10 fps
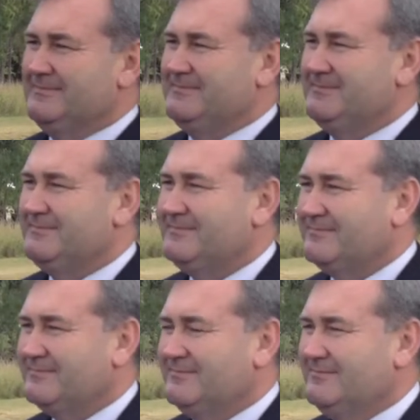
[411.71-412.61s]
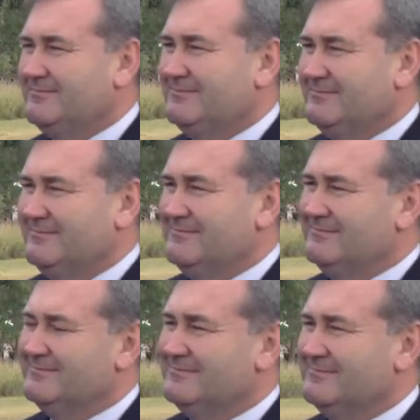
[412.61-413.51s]

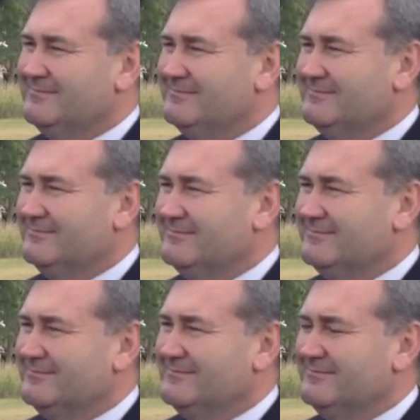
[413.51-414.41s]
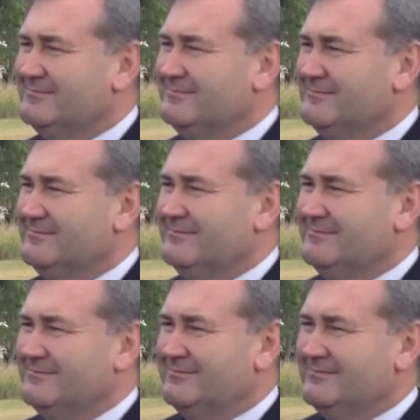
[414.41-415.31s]

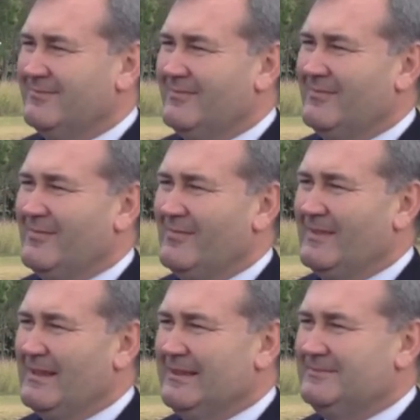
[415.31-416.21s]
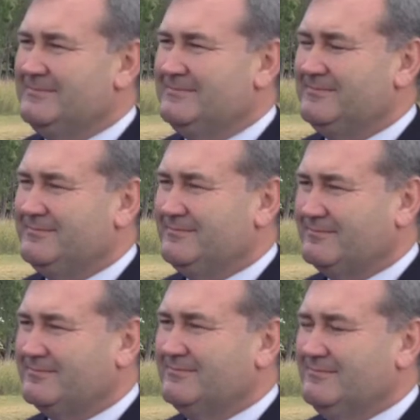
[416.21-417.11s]

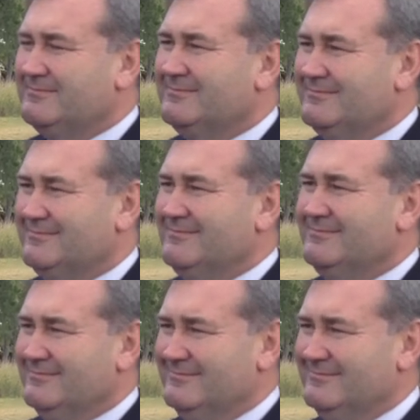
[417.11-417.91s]
(silent)